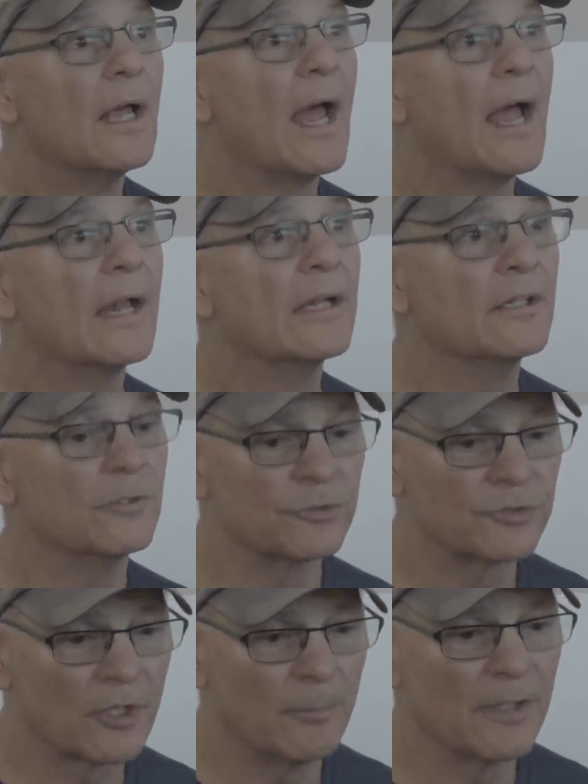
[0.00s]
and he
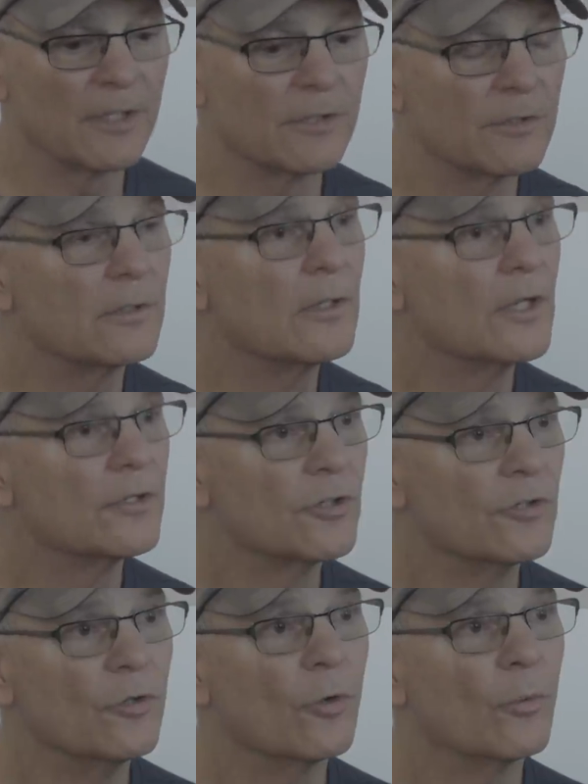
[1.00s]
was committed
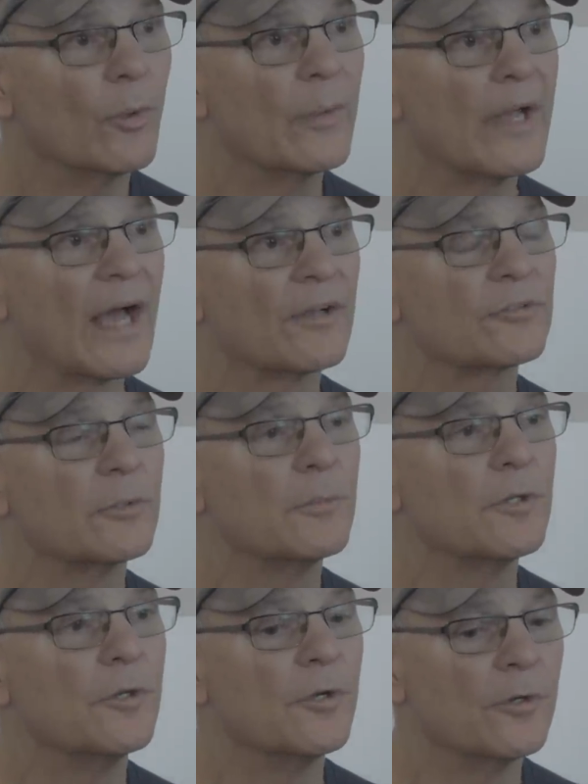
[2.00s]
to doing what we asked him
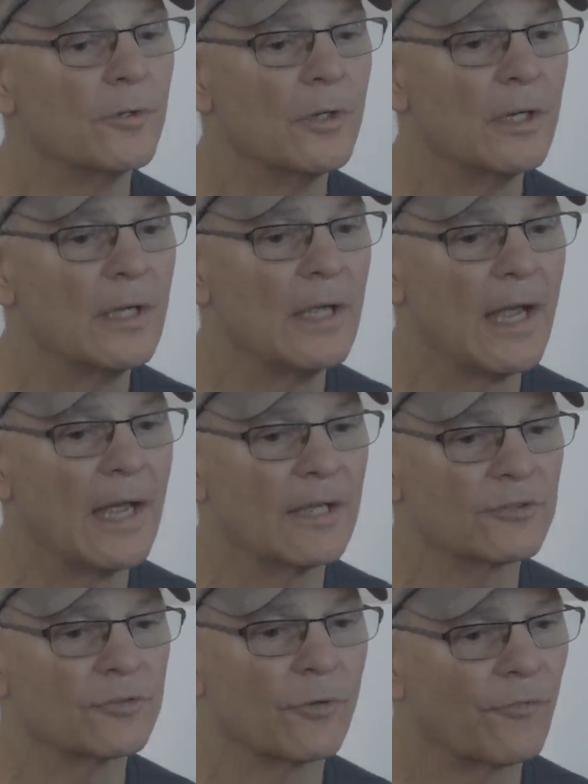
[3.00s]
to do.
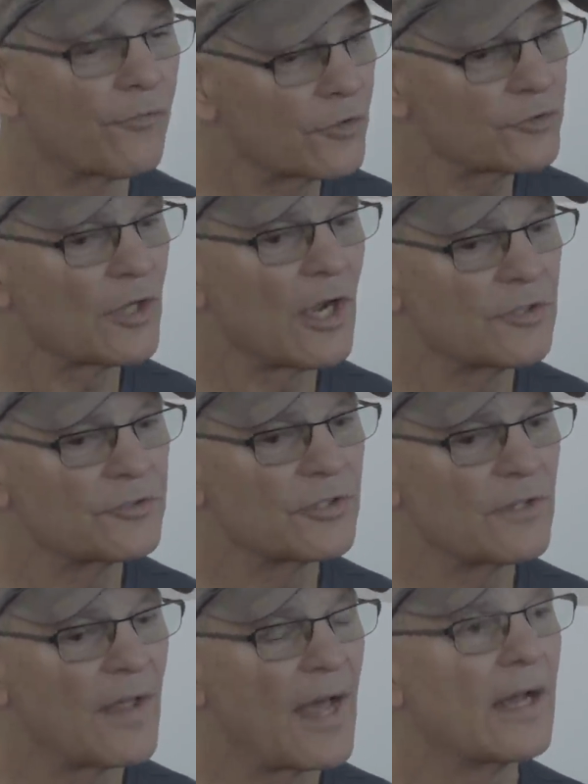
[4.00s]
And so first I
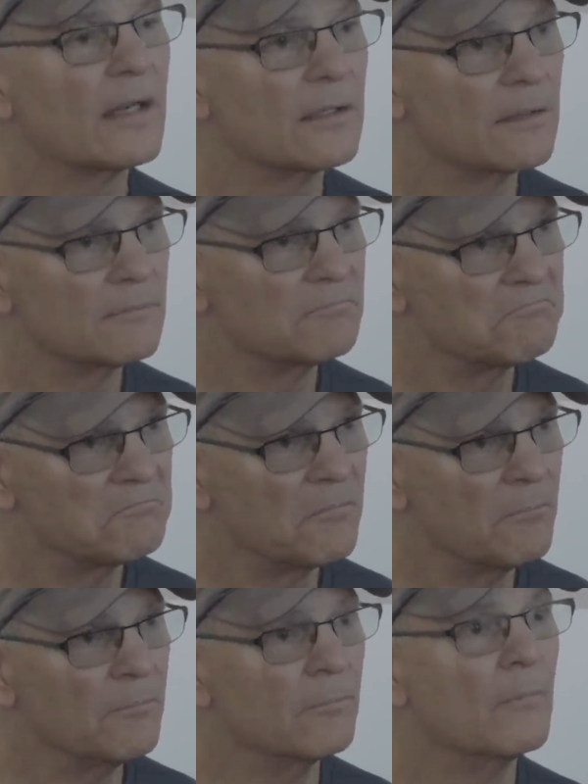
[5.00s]
see that,
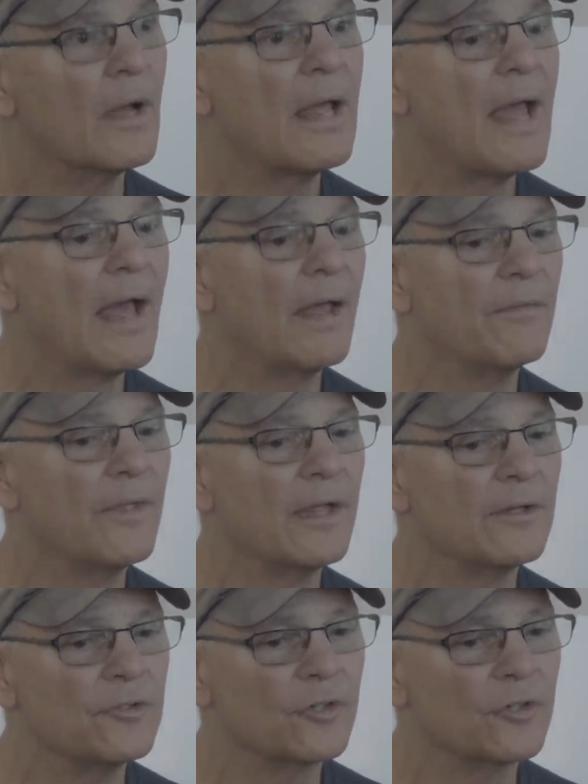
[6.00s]
mm. and then